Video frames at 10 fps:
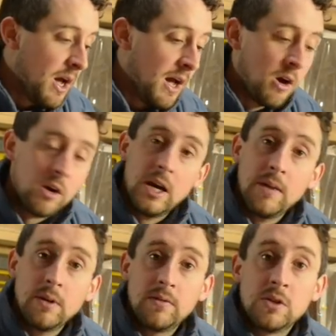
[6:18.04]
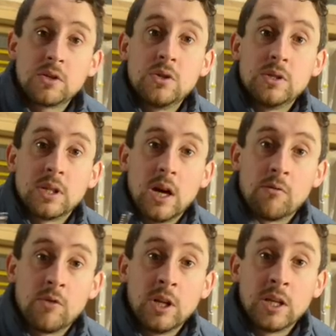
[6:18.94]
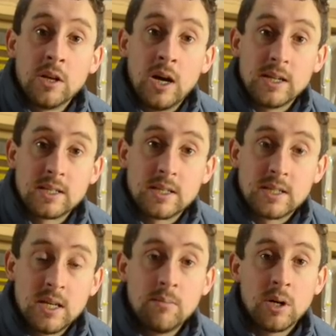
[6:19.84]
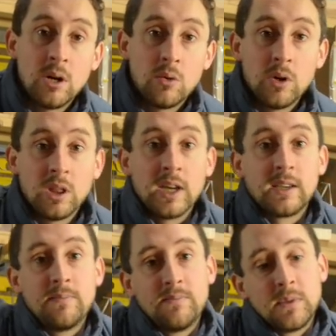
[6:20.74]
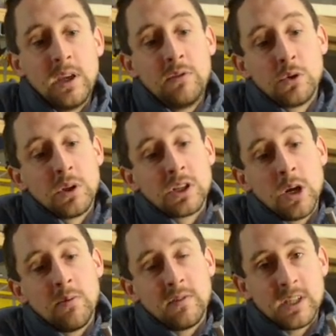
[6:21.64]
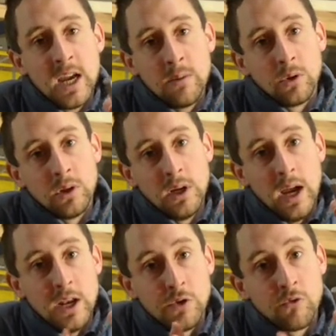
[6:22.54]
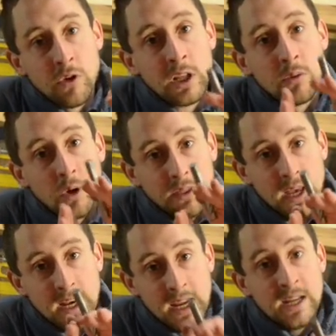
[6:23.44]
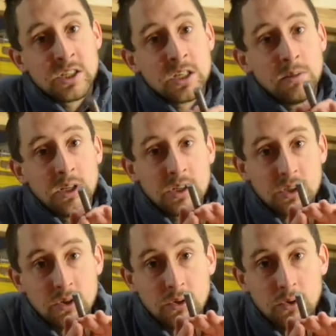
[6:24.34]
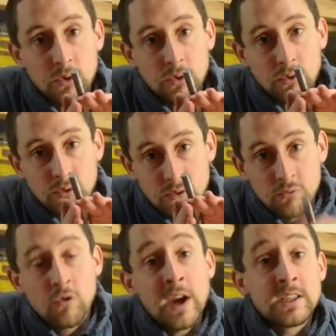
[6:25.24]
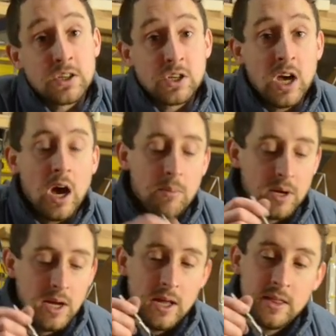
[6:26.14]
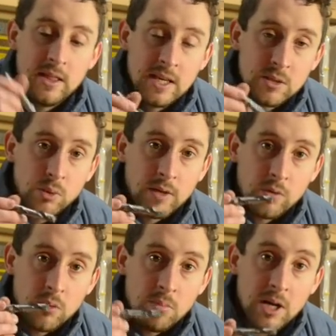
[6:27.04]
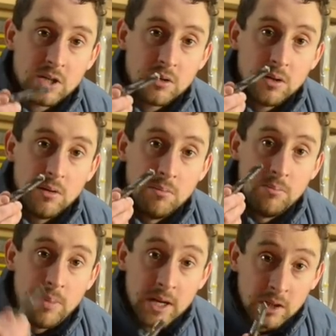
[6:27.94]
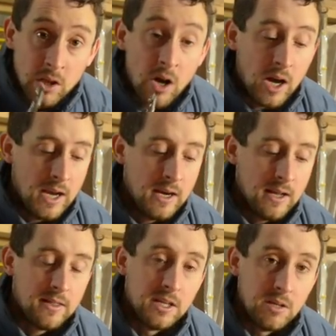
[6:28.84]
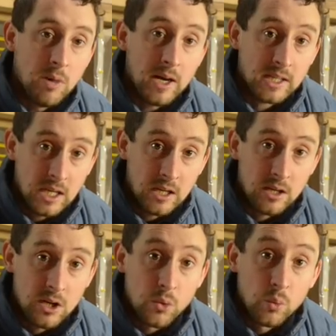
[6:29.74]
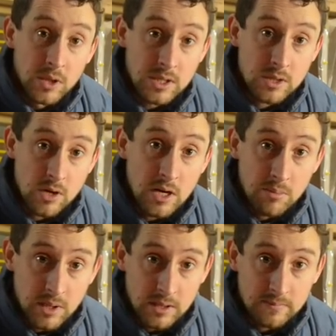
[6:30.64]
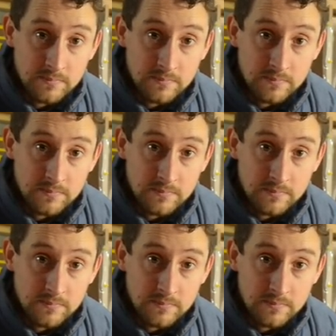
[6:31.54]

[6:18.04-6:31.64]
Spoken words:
Or even if you're just using a really nice timber, like if you're doing the top of a table and you really want that edge to be just razor sharp, then these will give you a much better line than you might get with a straight bit.